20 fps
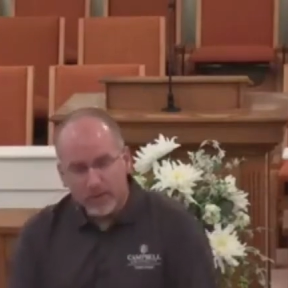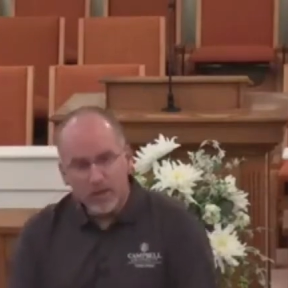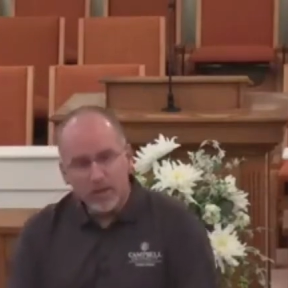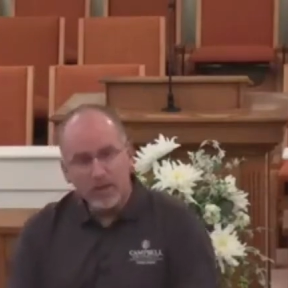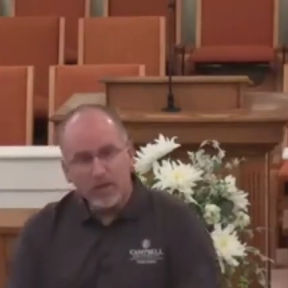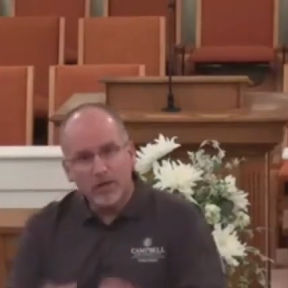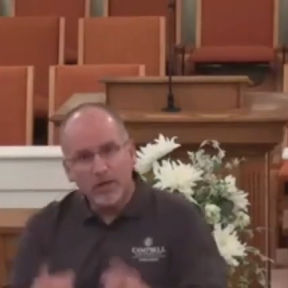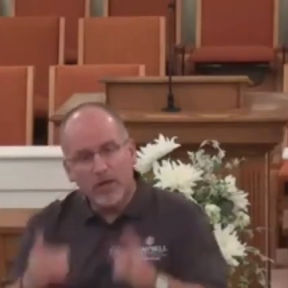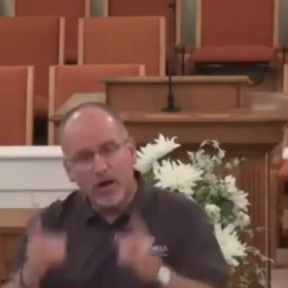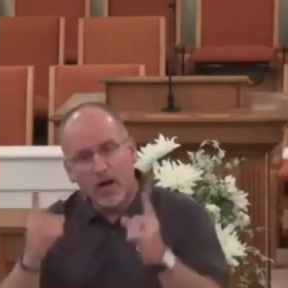
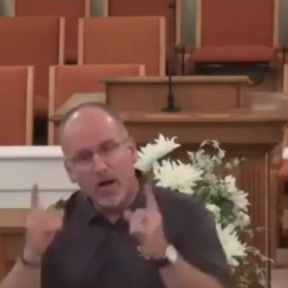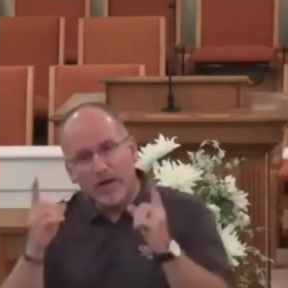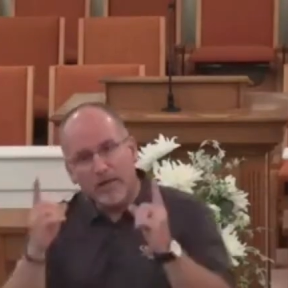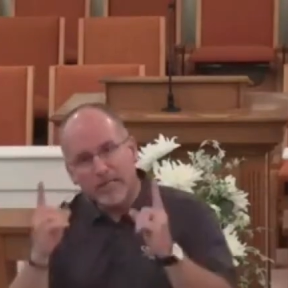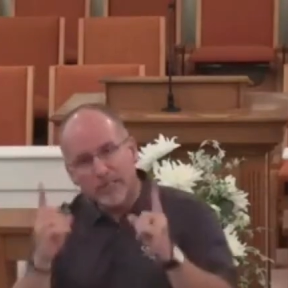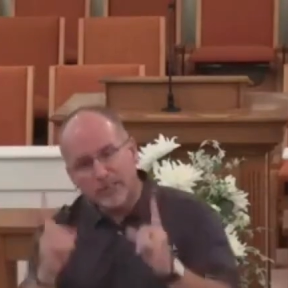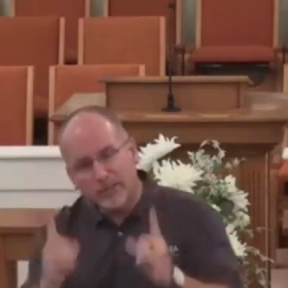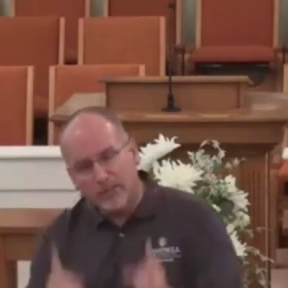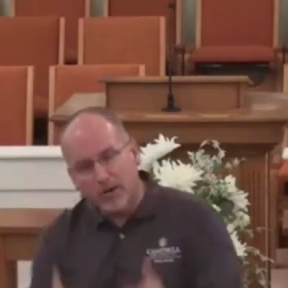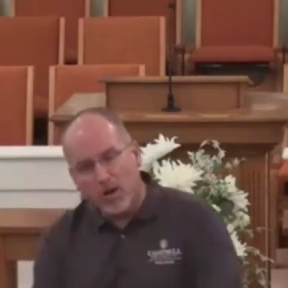God
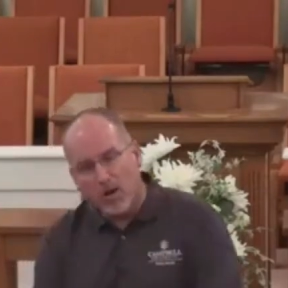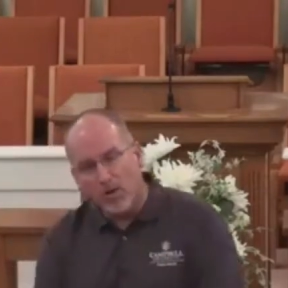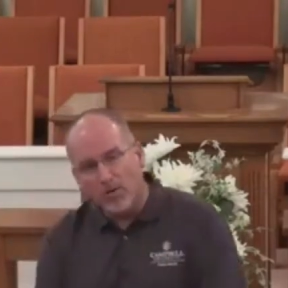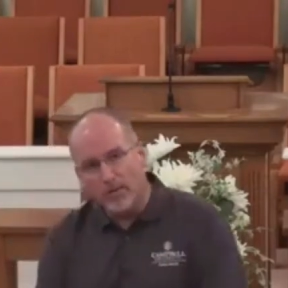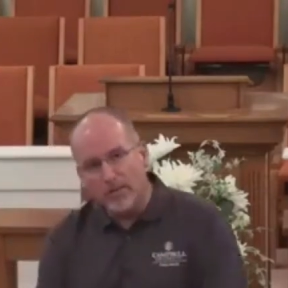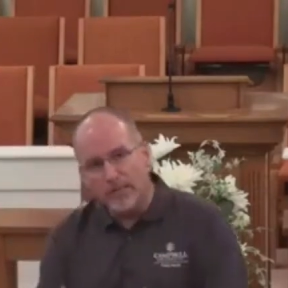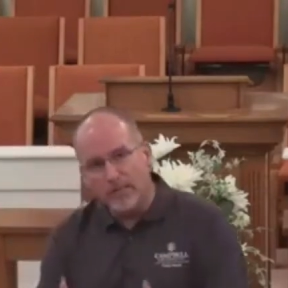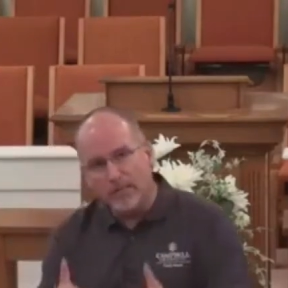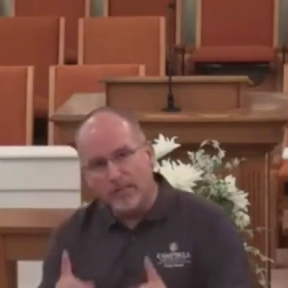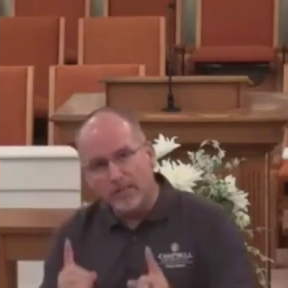is
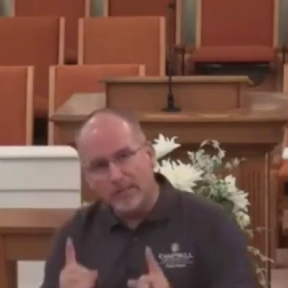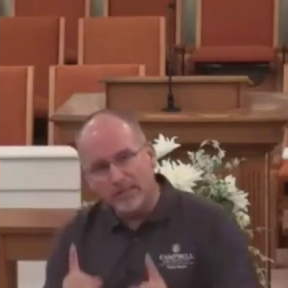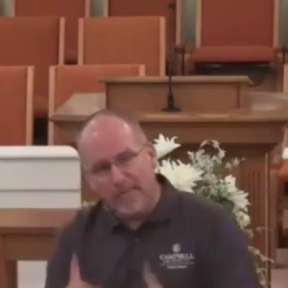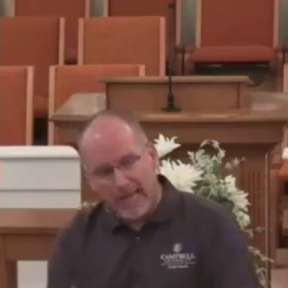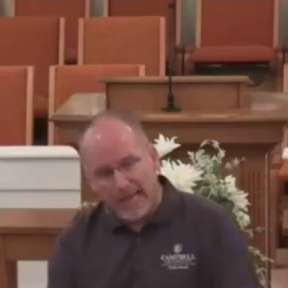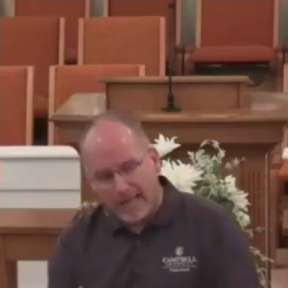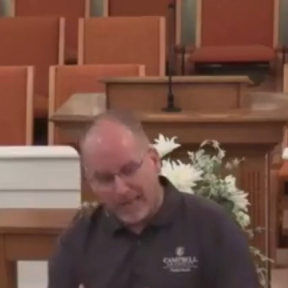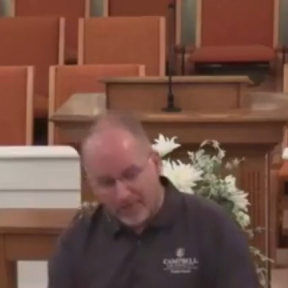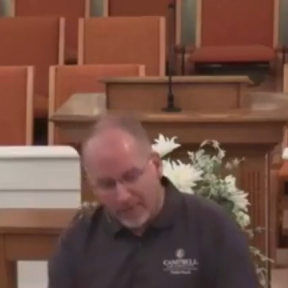calling us at